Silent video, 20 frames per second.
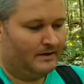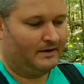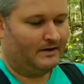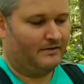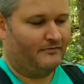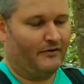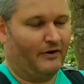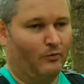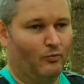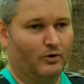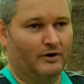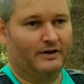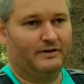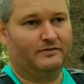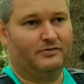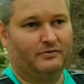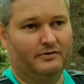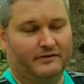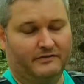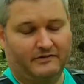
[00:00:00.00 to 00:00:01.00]
if I wanted
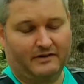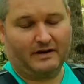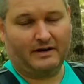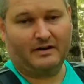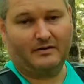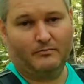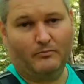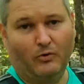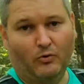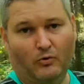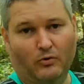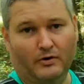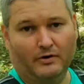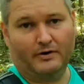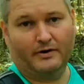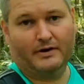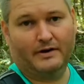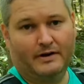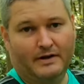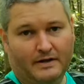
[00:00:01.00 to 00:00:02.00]
to extend it more.
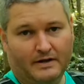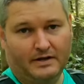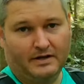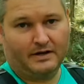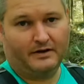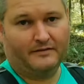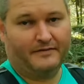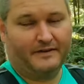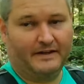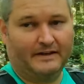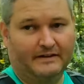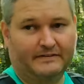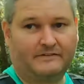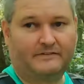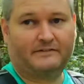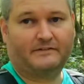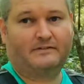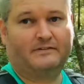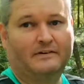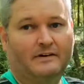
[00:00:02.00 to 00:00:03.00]
You know,
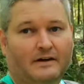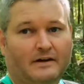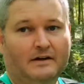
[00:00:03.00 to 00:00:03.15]
this